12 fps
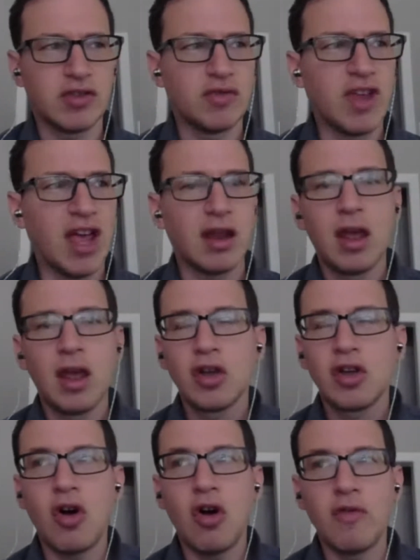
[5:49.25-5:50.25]
So you get
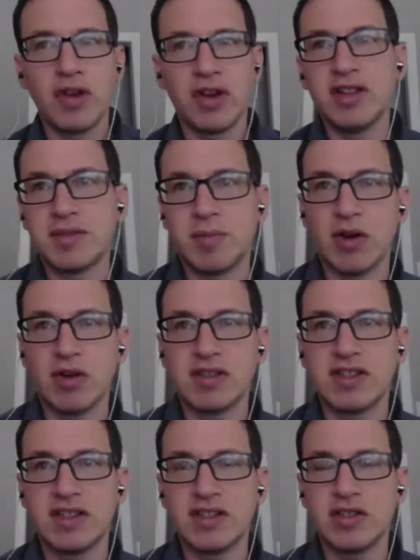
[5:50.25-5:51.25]
COVID
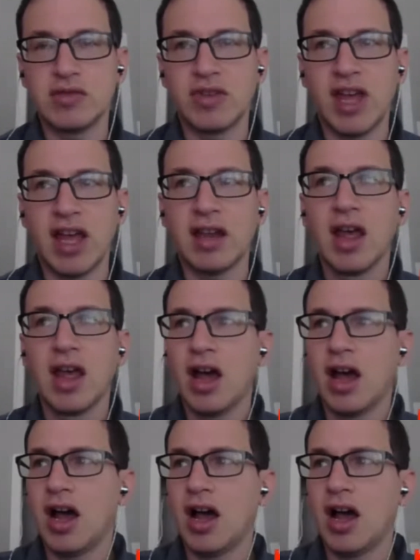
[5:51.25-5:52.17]
conspiracies, you get